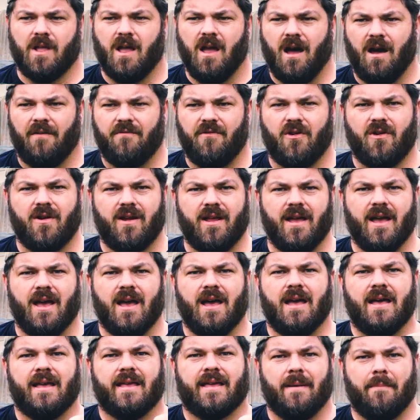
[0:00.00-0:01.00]
a very
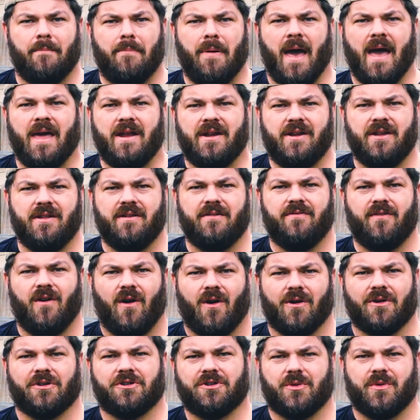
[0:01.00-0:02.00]
competitive
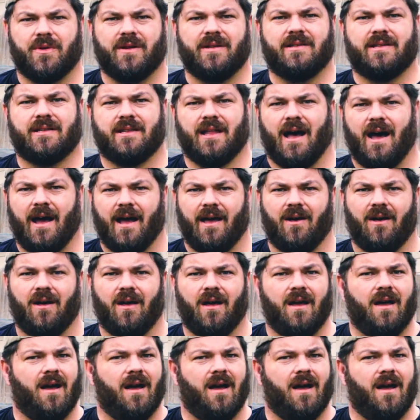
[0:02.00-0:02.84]
archery style.